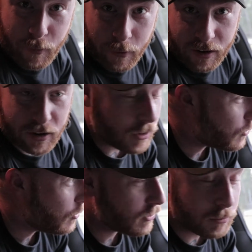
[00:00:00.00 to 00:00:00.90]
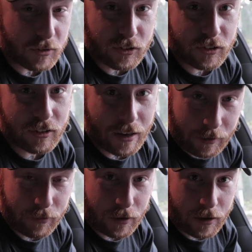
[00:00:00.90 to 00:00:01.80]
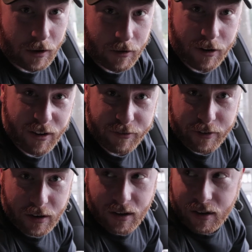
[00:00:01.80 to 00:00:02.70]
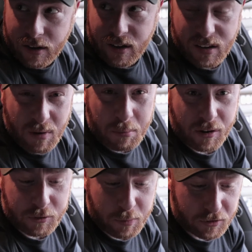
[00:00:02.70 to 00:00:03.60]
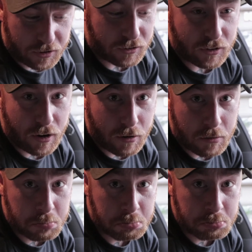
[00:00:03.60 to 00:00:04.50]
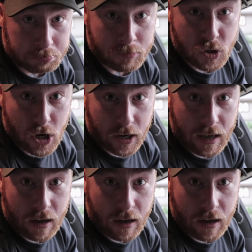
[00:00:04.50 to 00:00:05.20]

or we're gonna go shoot some sick video of uh, my brother's Porsche. So check it